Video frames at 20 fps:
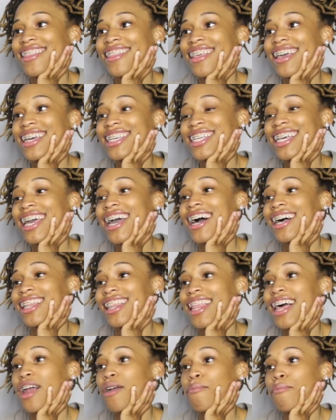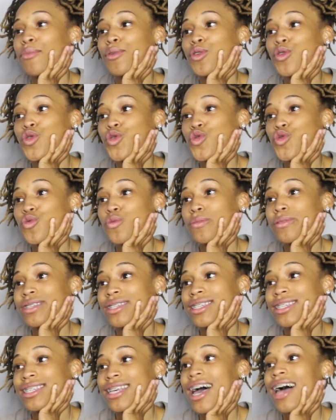me. Ezee got a lot of
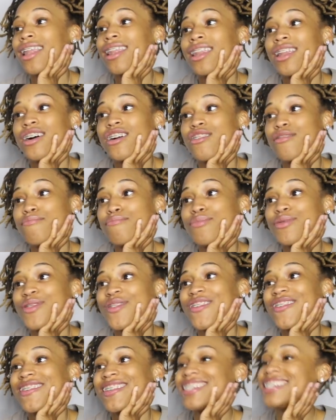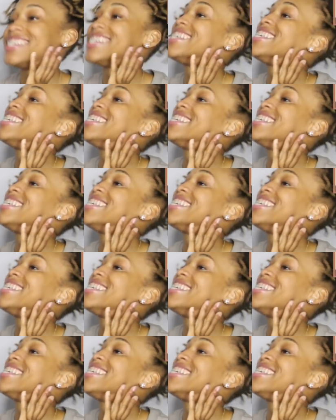boobs. I love boobs.